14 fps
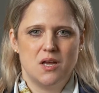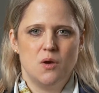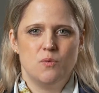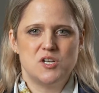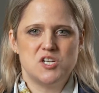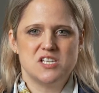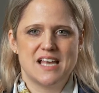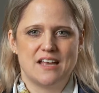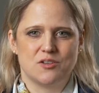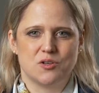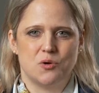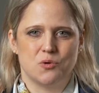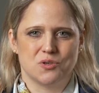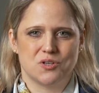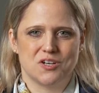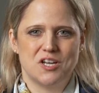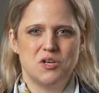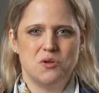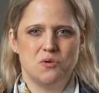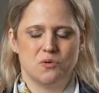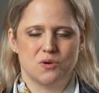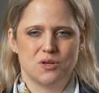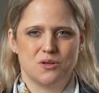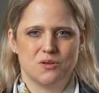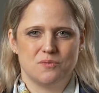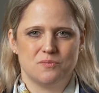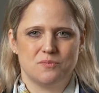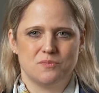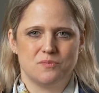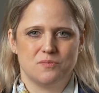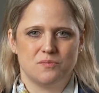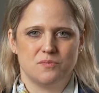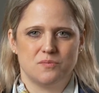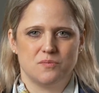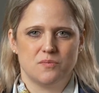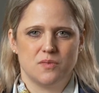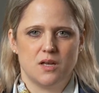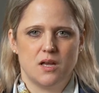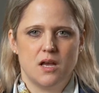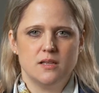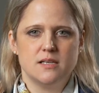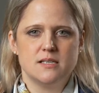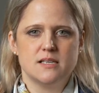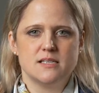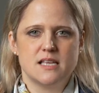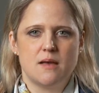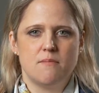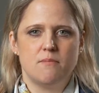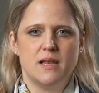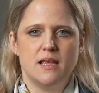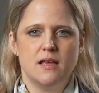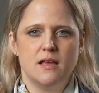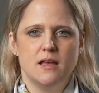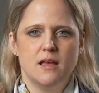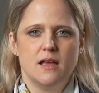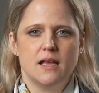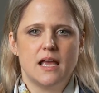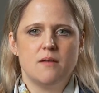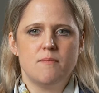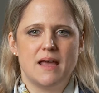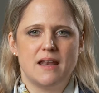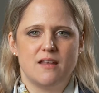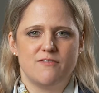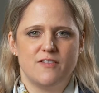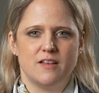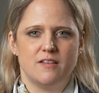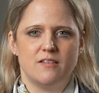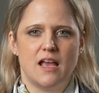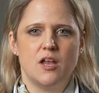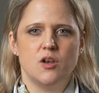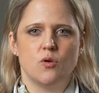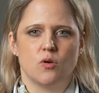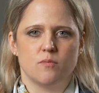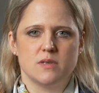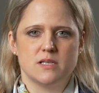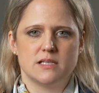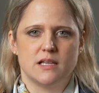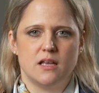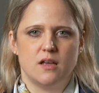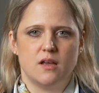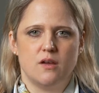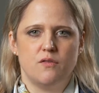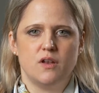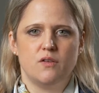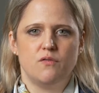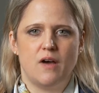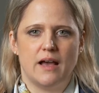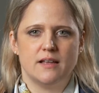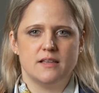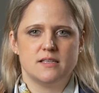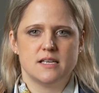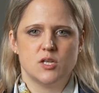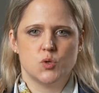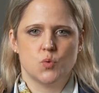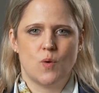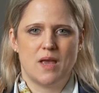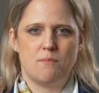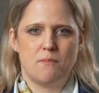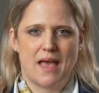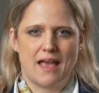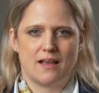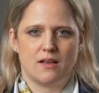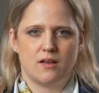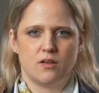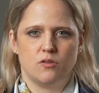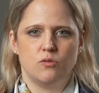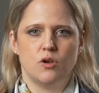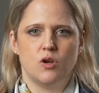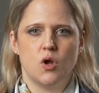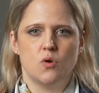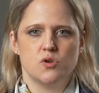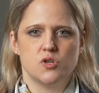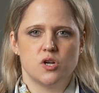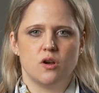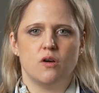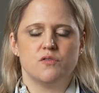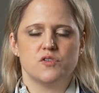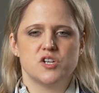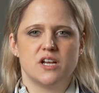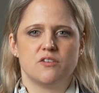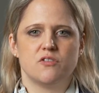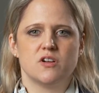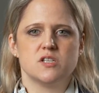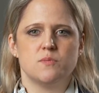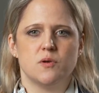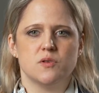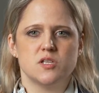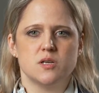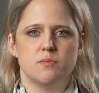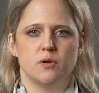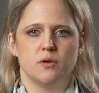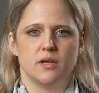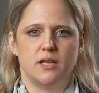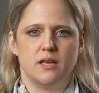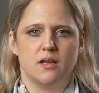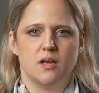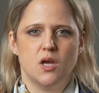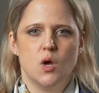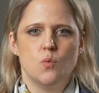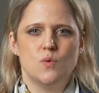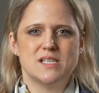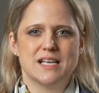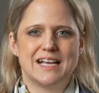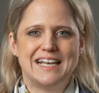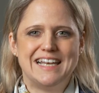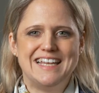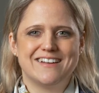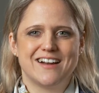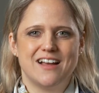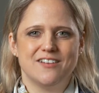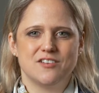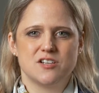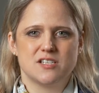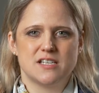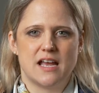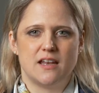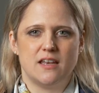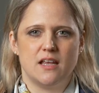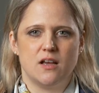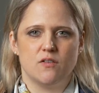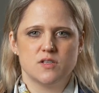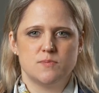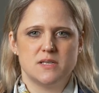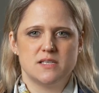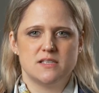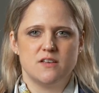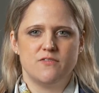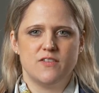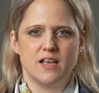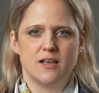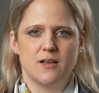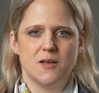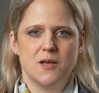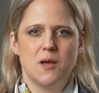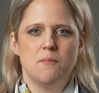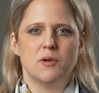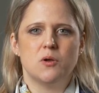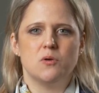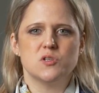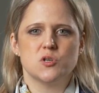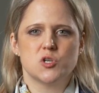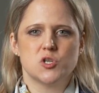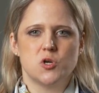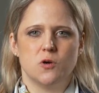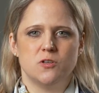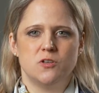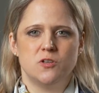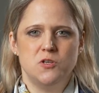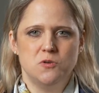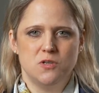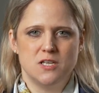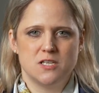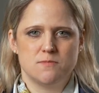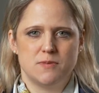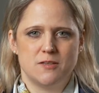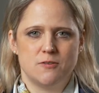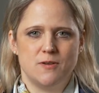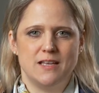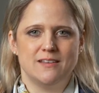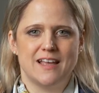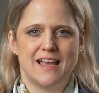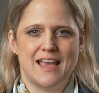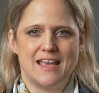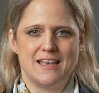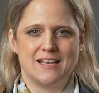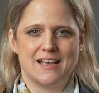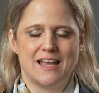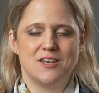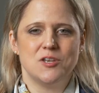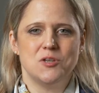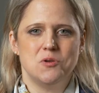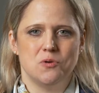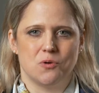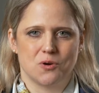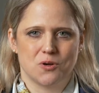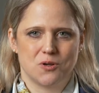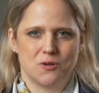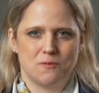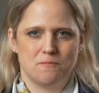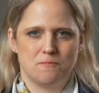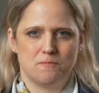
which is headquartered in New York. This assembly can benefit enormously if it finds its way back to a notion of shared responsibility with a clear understanding of specific but also joint duties between The Hague and New York.